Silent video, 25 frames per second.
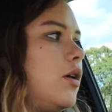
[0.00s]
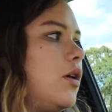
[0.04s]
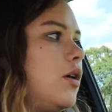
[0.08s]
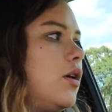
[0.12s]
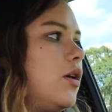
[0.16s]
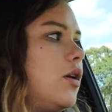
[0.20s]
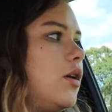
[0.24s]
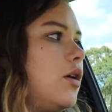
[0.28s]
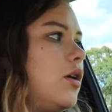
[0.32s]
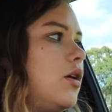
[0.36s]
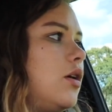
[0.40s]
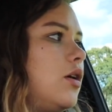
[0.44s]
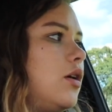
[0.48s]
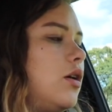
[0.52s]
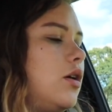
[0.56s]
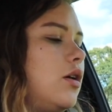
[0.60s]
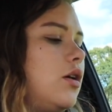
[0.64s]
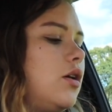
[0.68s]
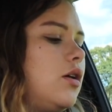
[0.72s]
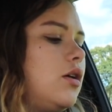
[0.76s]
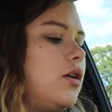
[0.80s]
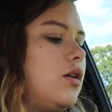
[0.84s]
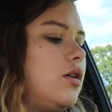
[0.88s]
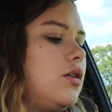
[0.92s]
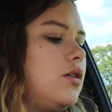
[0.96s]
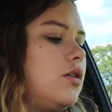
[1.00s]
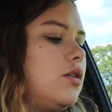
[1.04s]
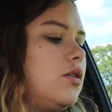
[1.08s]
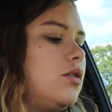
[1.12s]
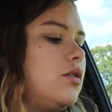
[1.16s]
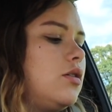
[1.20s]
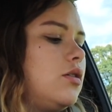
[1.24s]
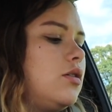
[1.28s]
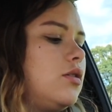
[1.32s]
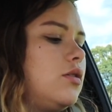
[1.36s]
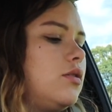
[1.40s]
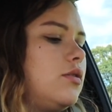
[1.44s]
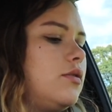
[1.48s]

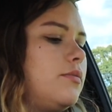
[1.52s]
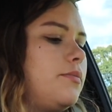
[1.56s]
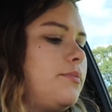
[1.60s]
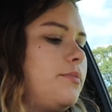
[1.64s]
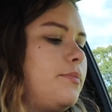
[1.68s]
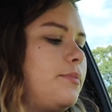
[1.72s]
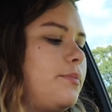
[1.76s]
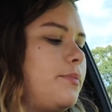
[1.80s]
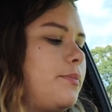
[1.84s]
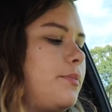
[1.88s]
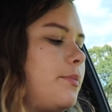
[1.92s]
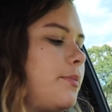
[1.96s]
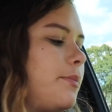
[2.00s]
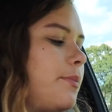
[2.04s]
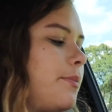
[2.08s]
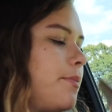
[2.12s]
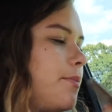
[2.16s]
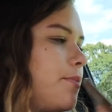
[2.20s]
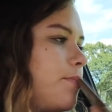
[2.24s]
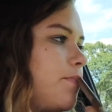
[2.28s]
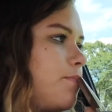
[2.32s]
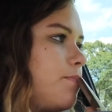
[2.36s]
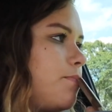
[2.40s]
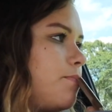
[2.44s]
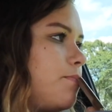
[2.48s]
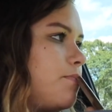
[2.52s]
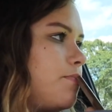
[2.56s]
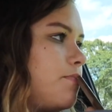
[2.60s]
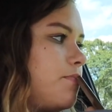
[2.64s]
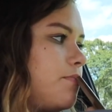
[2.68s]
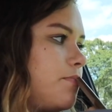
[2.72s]
Nothing is said.